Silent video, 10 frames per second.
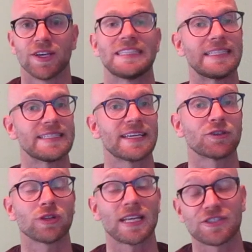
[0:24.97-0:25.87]

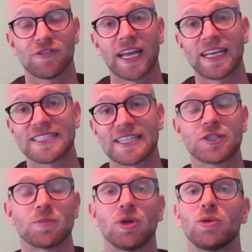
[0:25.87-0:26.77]
Decentralized finance
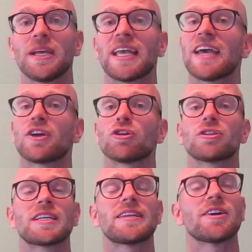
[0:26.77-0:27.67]
is booming and
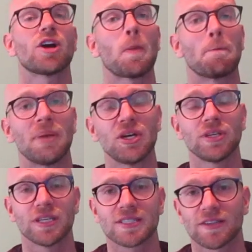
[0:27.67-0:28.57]
currently there are
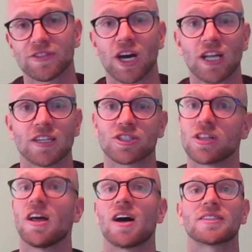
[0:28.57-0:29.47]
billions of dollars
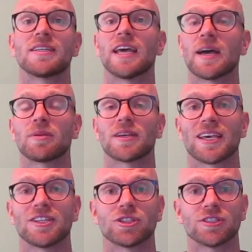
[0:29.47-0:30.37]
locked in
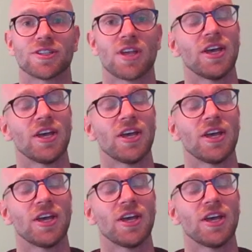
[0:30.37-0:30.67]
applications.